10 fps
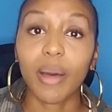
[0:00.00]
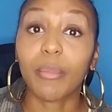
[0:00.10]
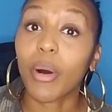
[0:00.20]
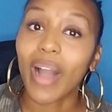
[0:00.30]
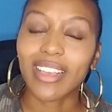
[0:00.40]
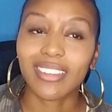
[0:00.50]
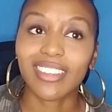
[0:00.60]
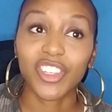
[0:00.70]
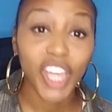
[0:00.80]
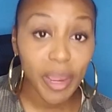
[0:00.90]

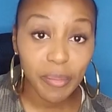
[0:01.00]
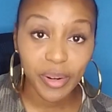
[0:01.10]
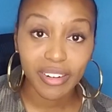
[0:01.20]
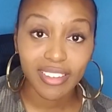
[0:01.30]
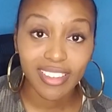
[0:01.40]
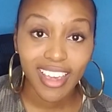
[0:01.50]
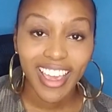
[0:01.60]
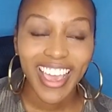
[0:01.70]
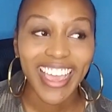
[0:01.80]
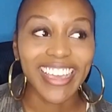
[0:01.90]
Boaz's chambers
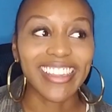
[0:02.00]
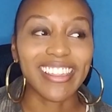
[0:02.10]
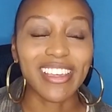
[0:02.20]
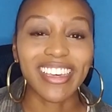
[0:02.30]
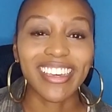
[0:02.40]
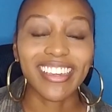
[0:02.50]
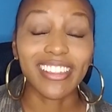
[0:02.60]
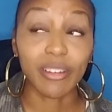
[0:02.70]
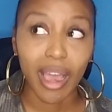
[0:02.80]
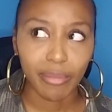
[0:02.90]
in the
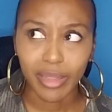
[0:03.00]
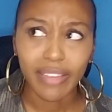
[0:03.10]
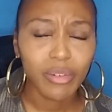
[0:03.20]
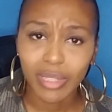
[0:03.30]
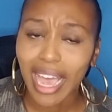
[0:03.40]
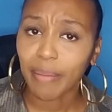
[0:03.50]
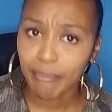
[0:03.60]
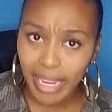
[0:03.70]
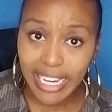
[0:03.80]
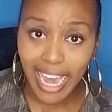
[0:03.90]
I believe it was at
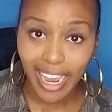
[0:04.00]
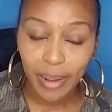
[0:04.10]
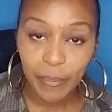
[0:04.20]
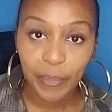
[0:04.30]
midnight,